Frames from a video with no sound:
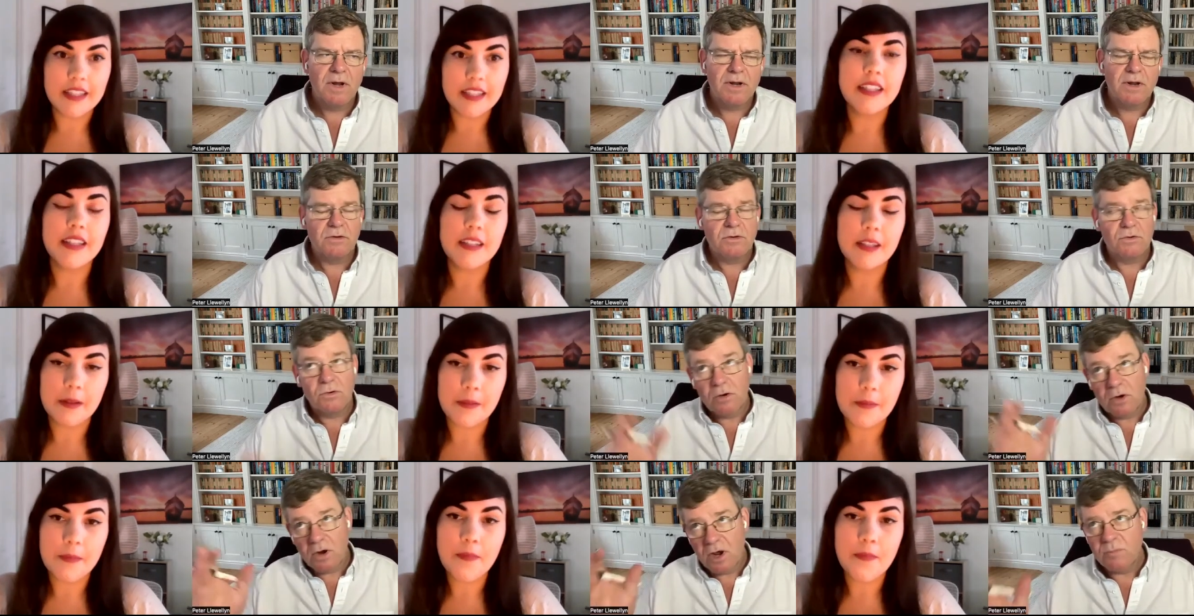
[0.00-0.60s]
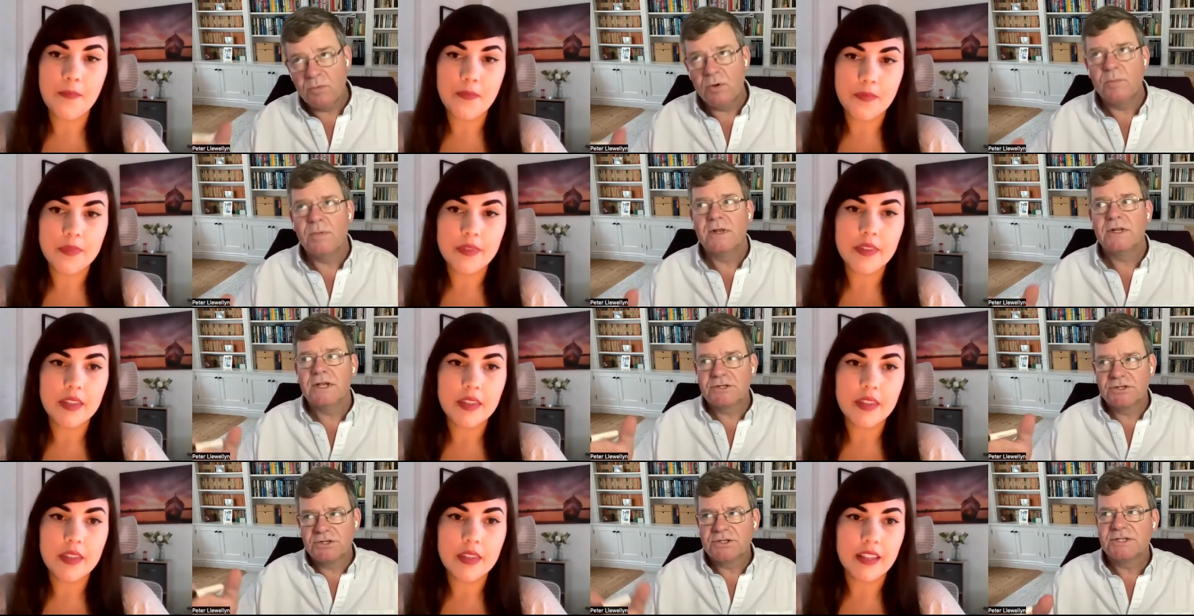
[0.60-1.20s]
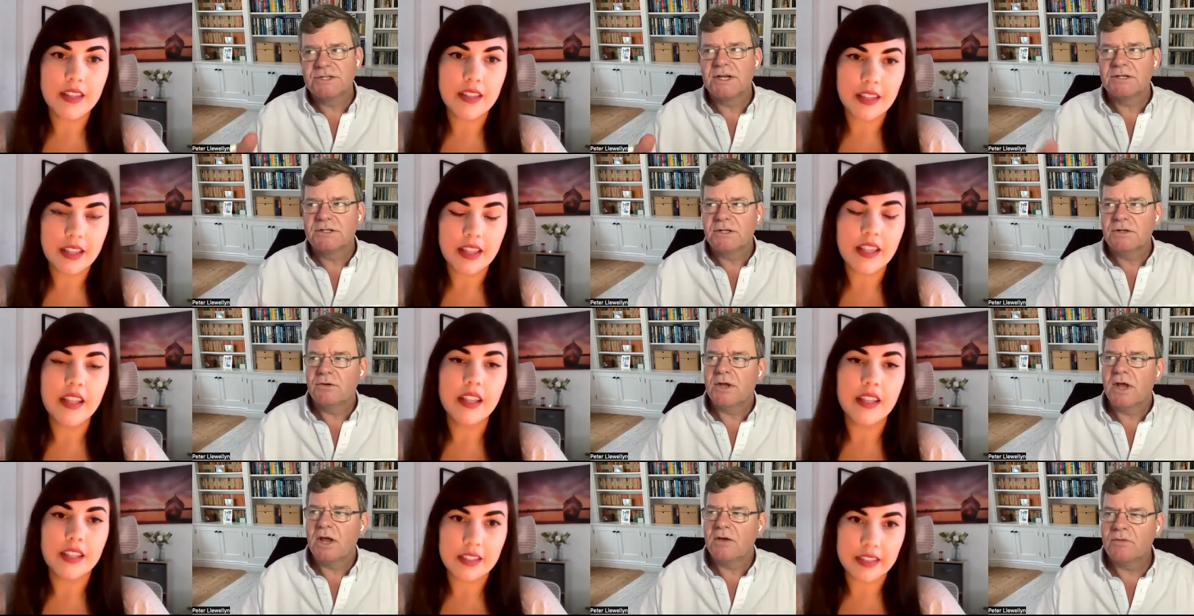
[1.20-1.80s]
Speaker 1: Um, I know you're global, but let's just stick
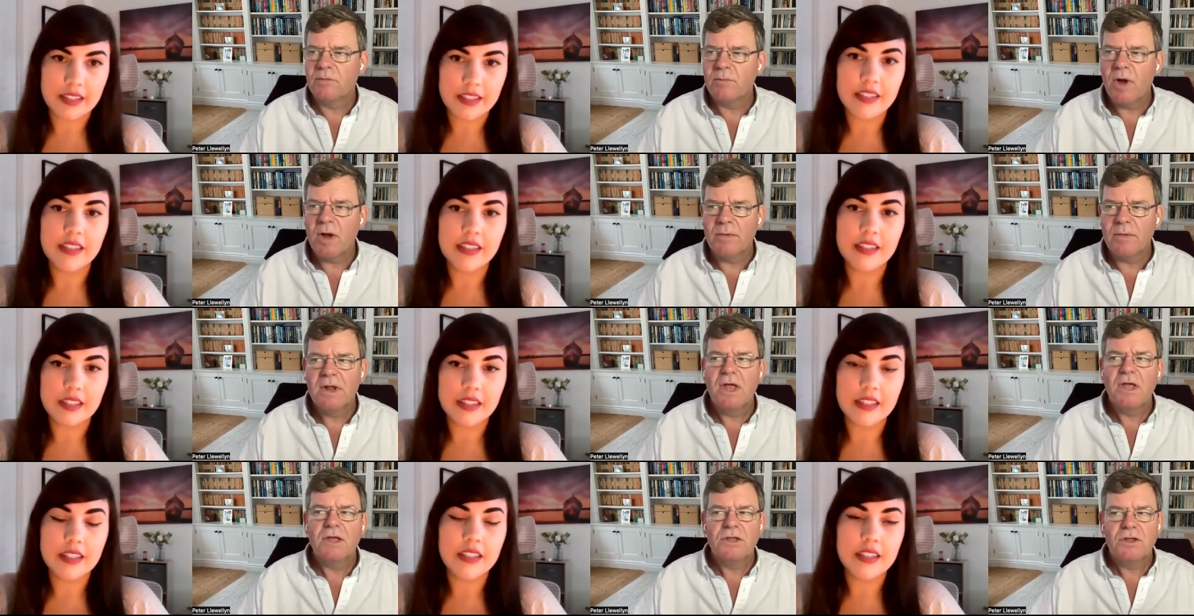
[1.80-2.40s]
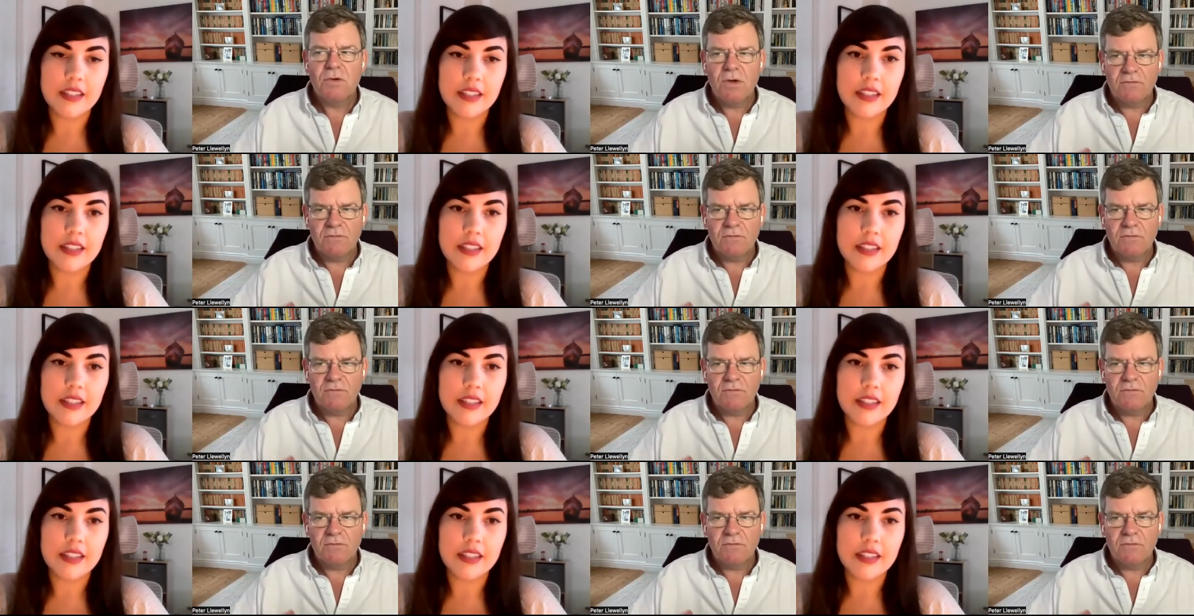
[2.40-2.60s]
to the UK for a moment.